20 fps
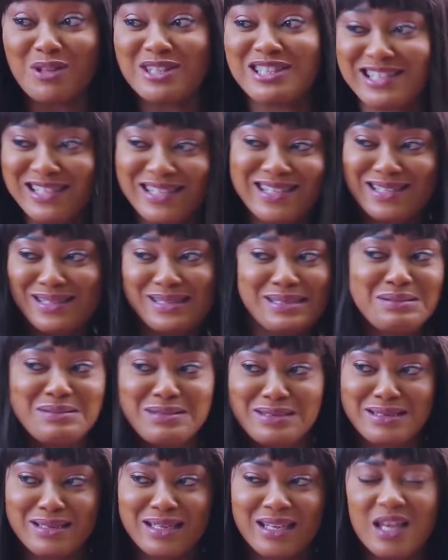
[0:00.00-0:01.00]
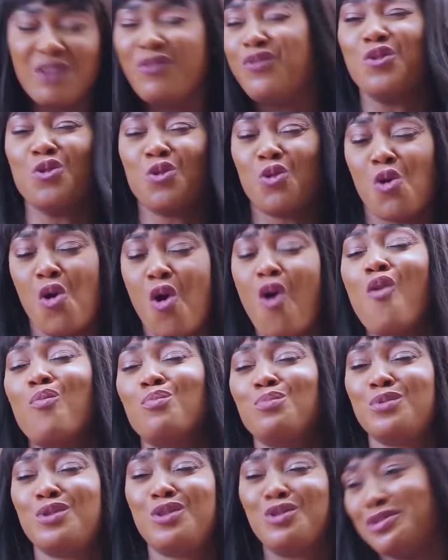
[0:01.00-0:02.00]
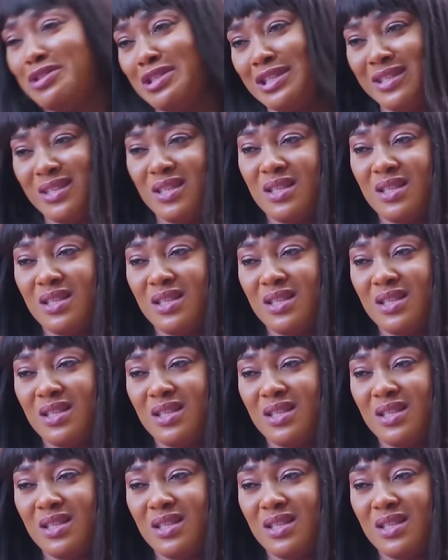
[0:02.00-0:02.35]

But if you come to the